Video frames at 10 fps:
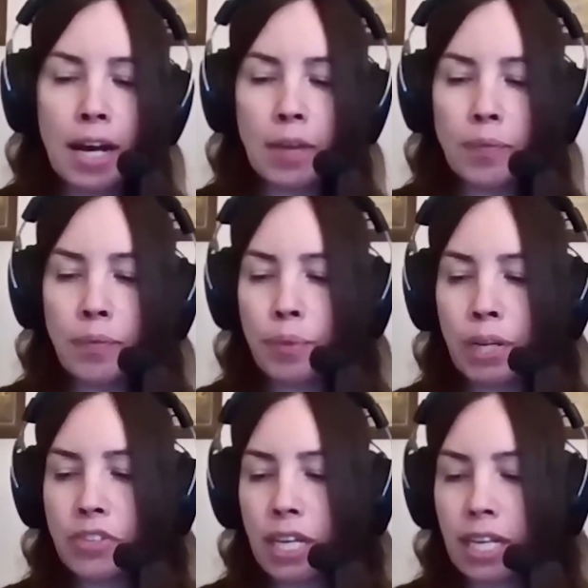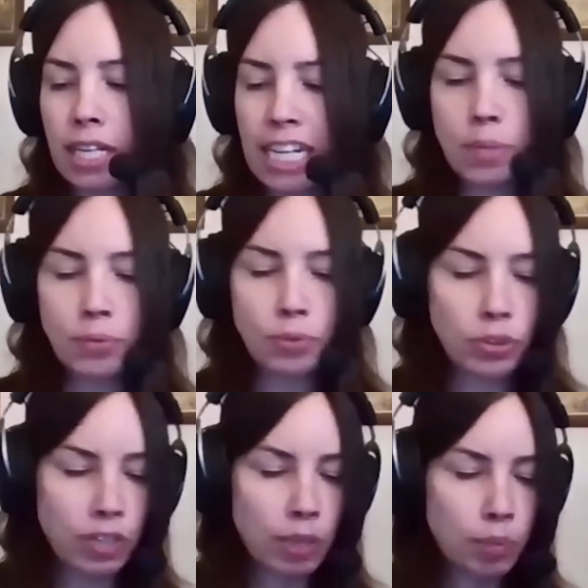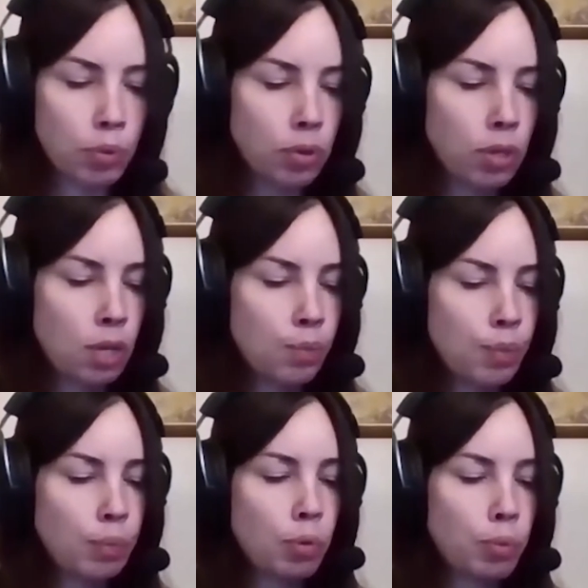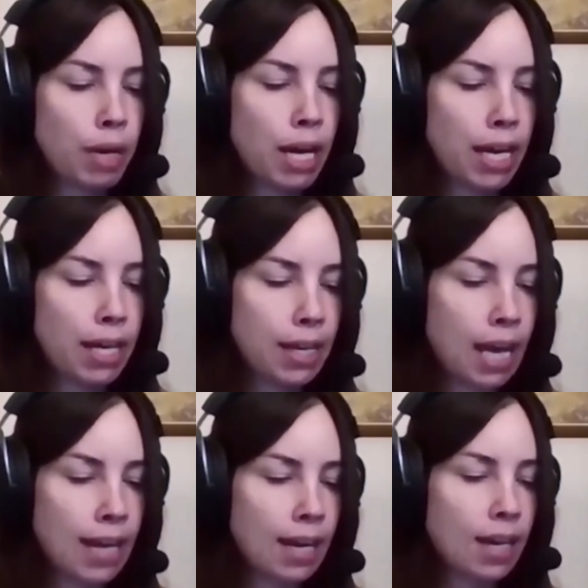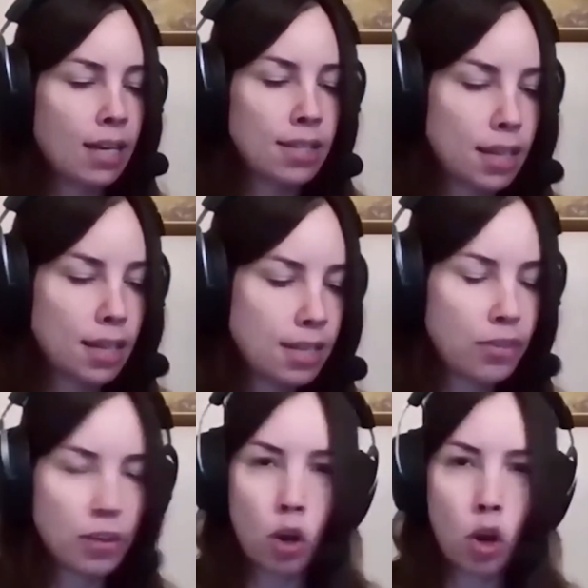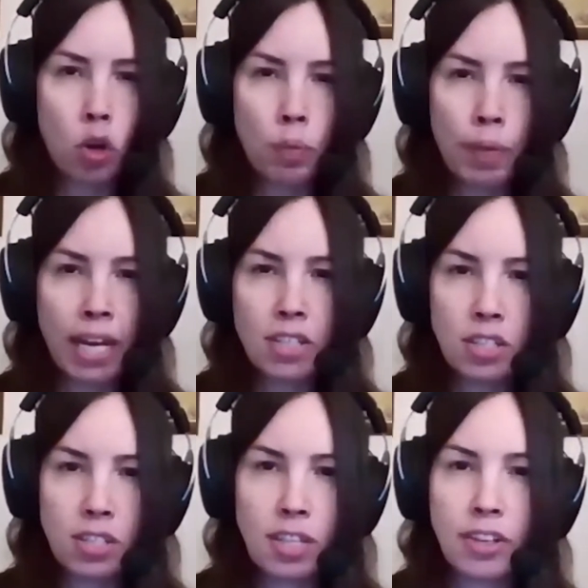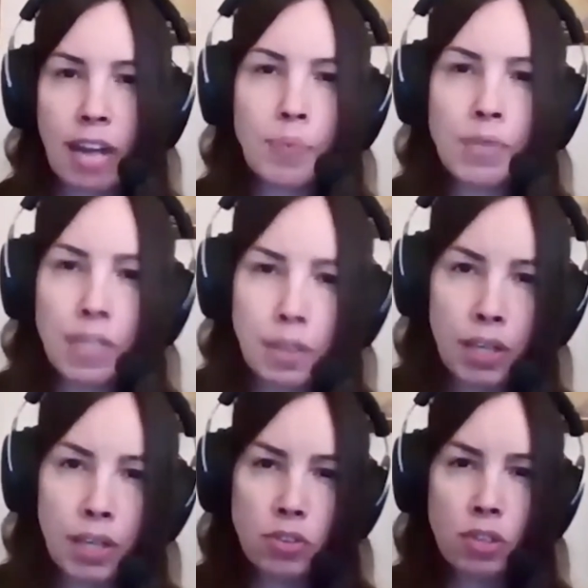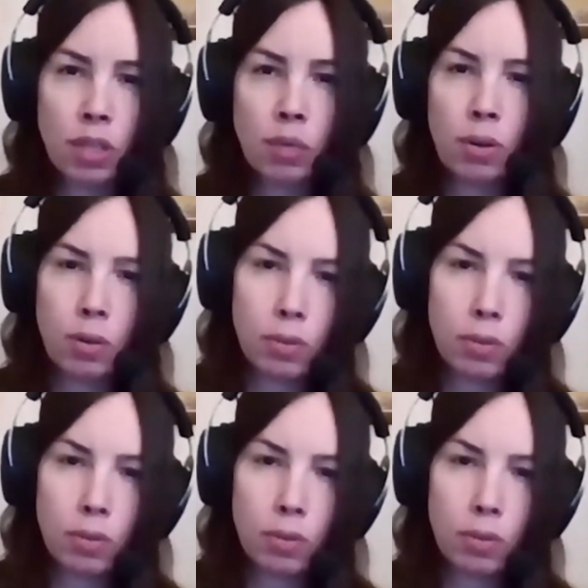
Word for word: Um, but it's like in Egypt, for example, people will buy an, an a another home and it's just sitting there empty because they're